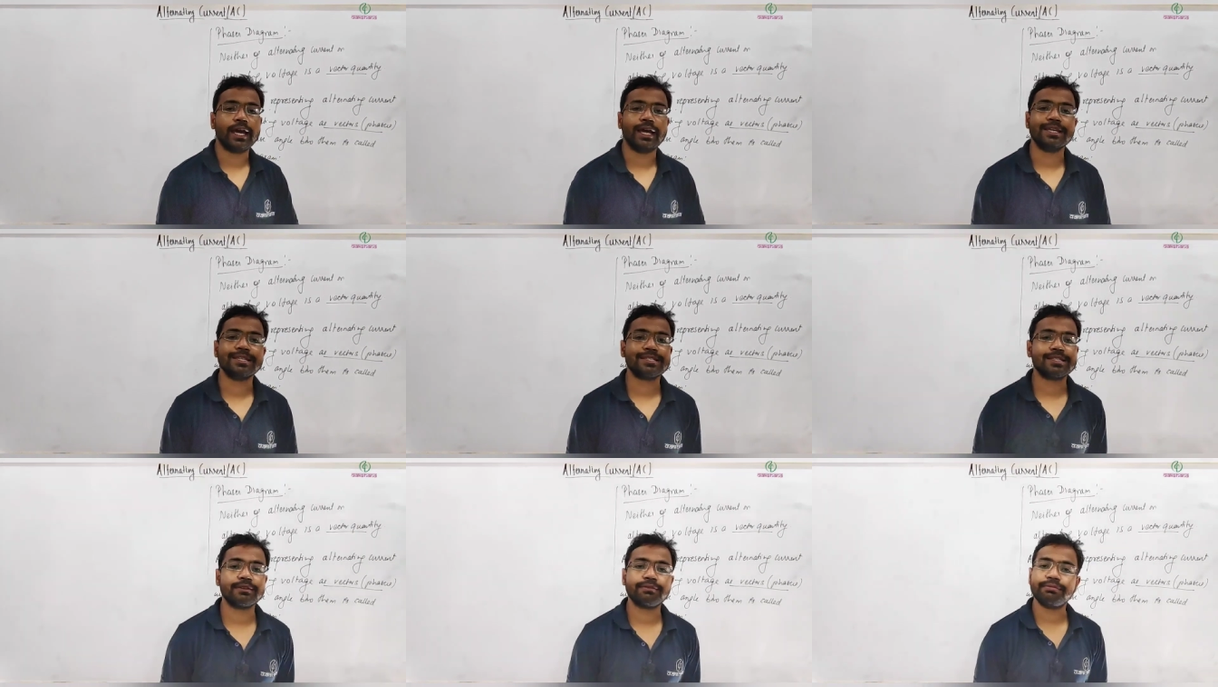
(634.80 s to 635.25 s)

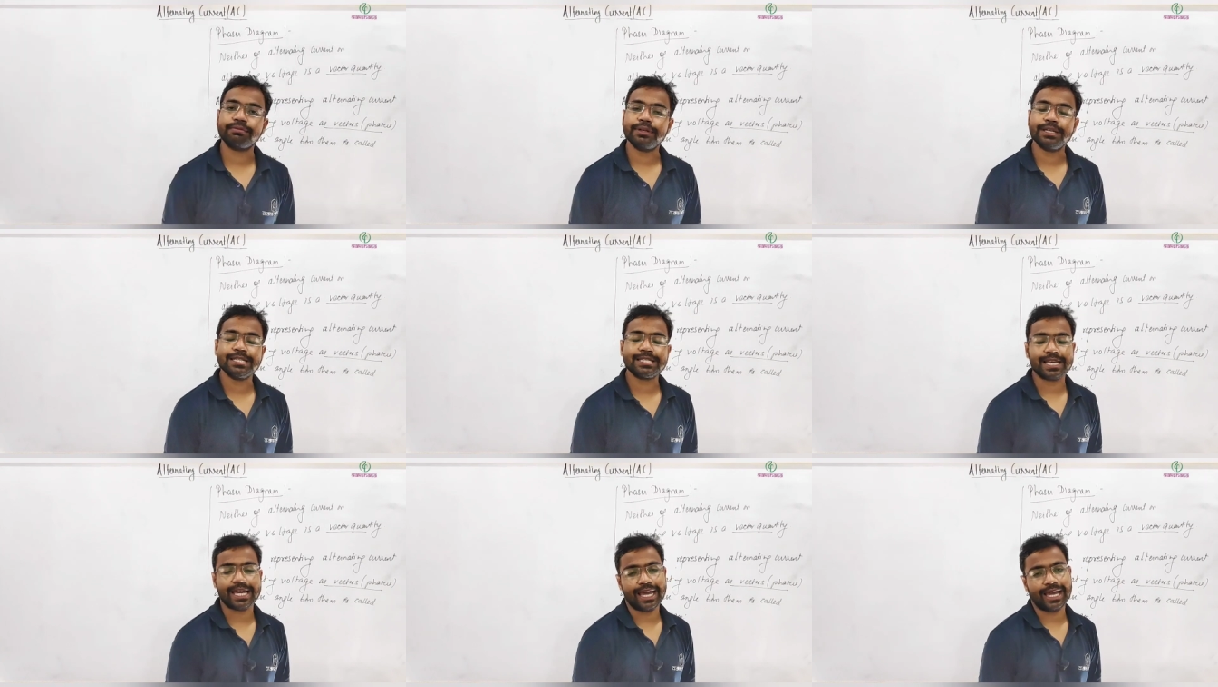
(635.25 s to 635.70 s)
is the
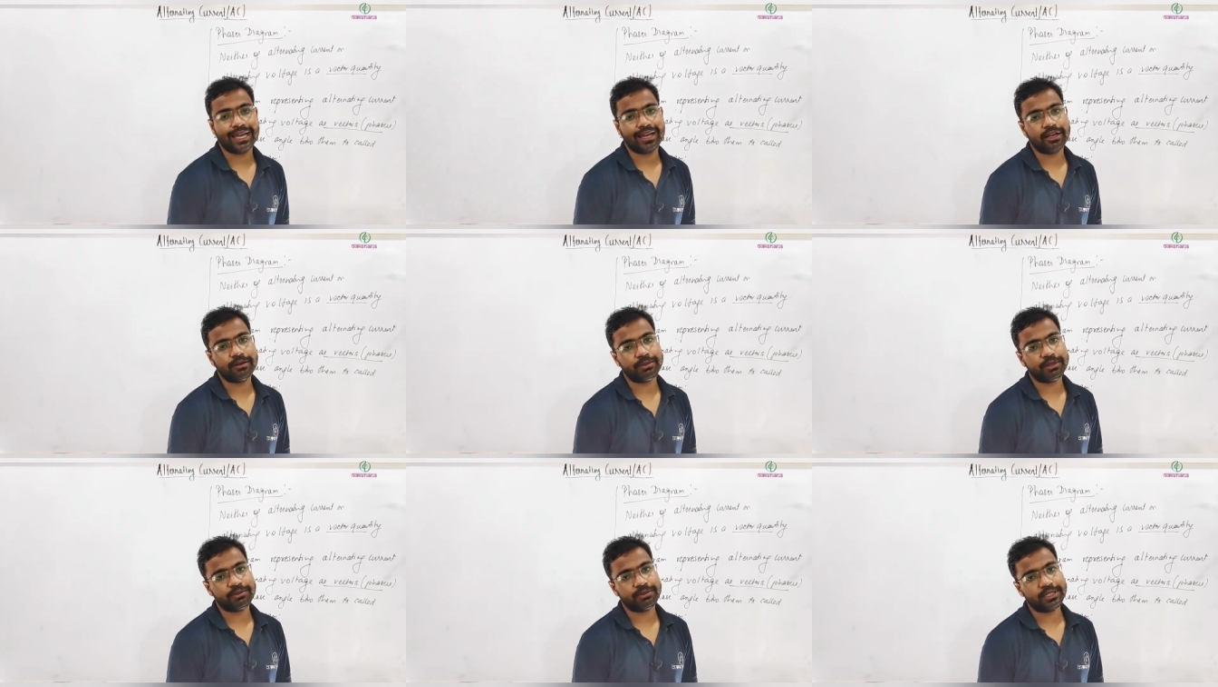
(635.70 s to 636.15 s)
phase angle
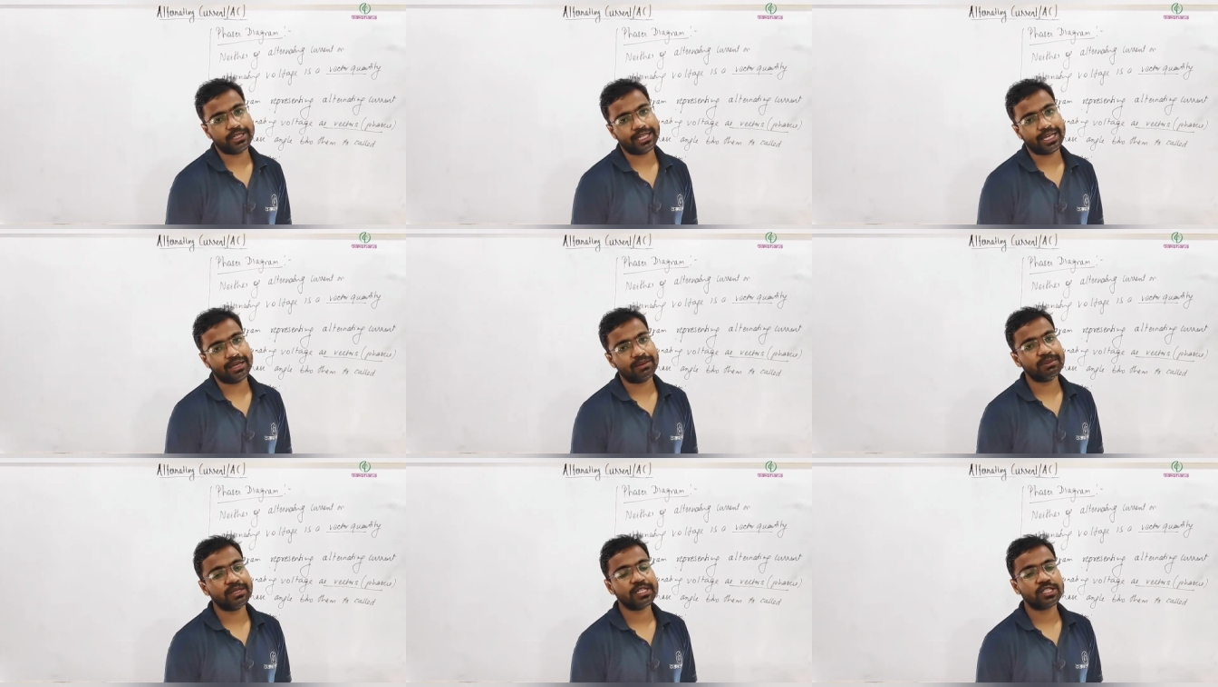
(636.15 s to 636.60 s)
between
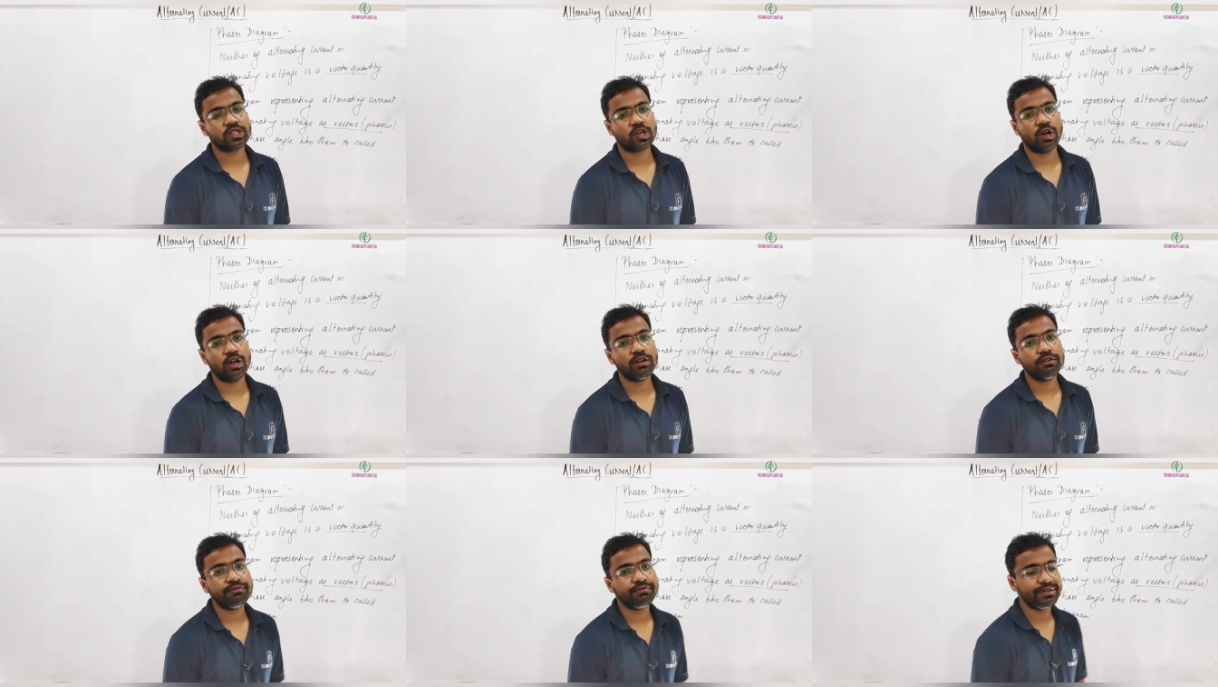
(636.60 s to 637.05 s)
them is
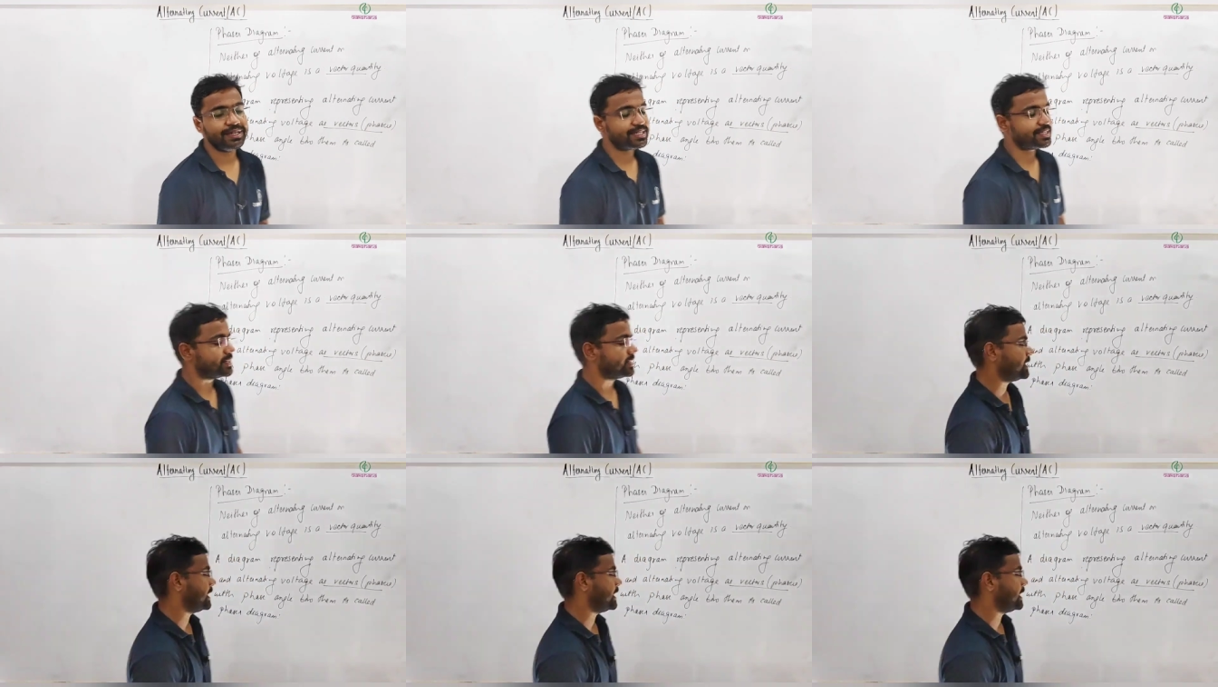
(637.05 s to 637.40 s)
called phasor